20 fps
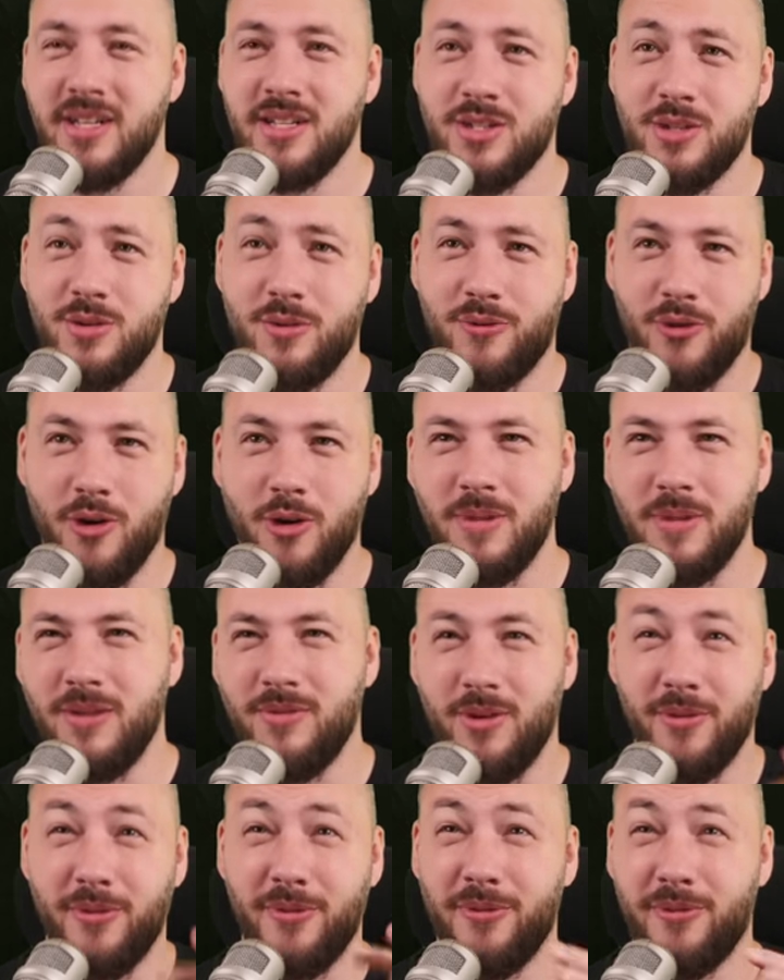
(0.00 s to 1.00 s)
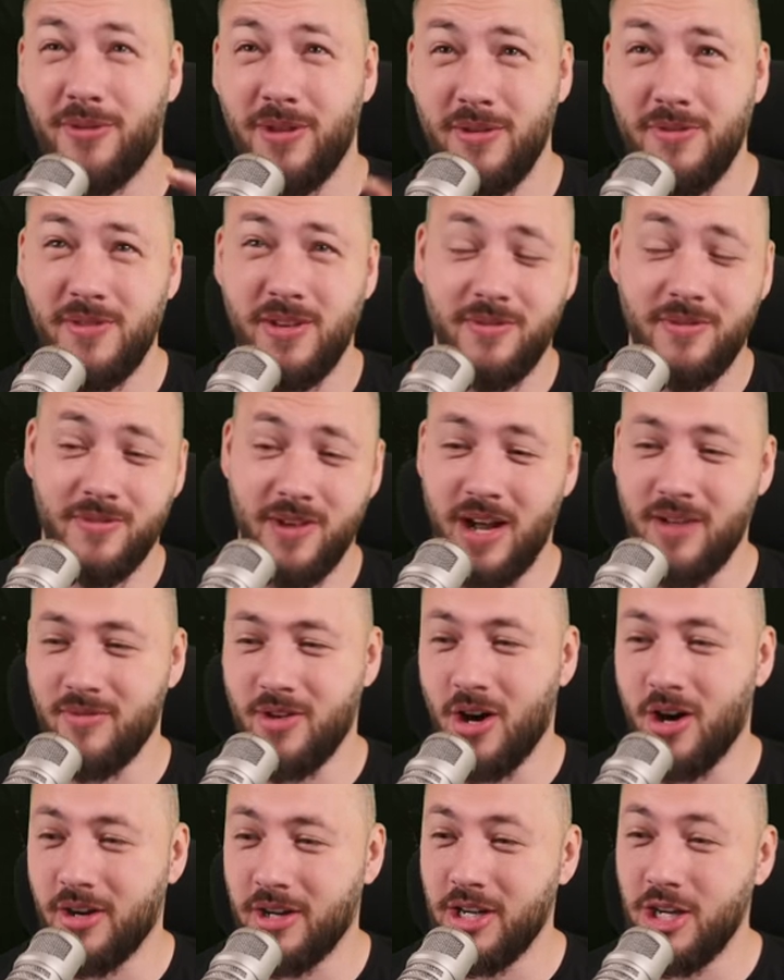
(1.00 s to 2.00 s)
So from level 55
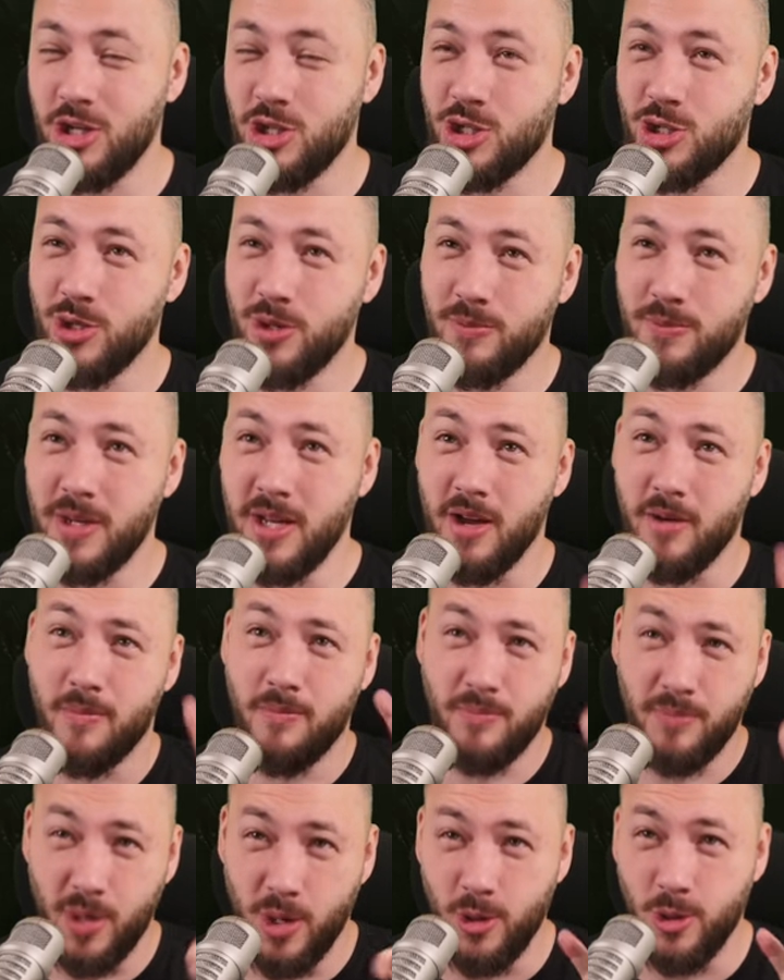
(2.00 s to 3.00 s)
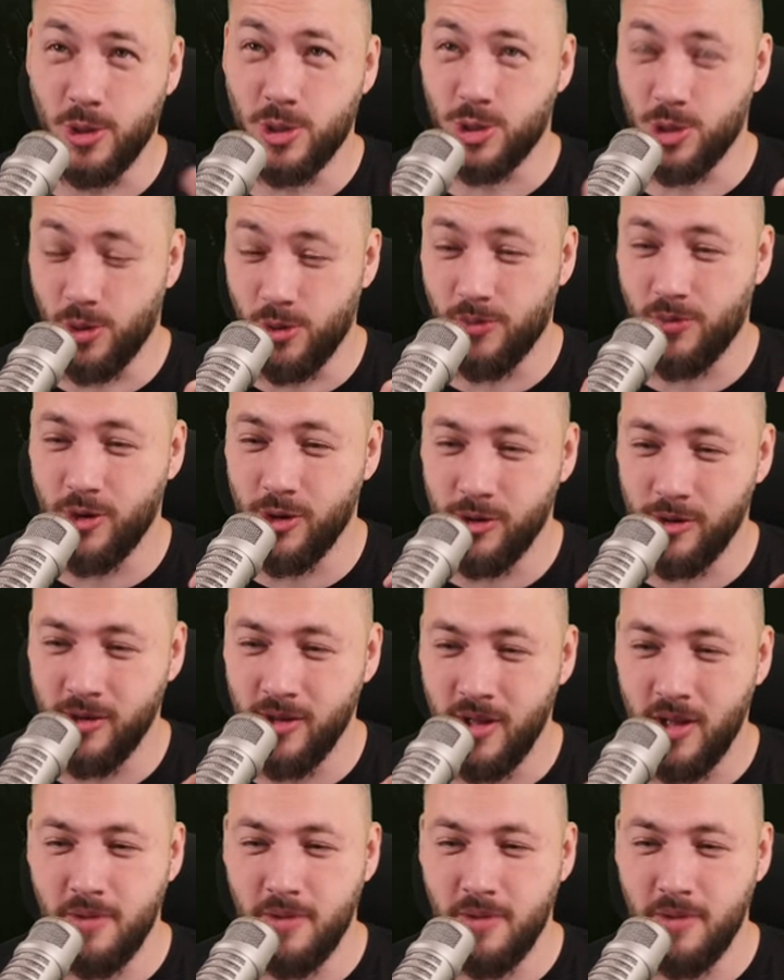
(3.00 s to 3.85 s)
on, he should be a pushover.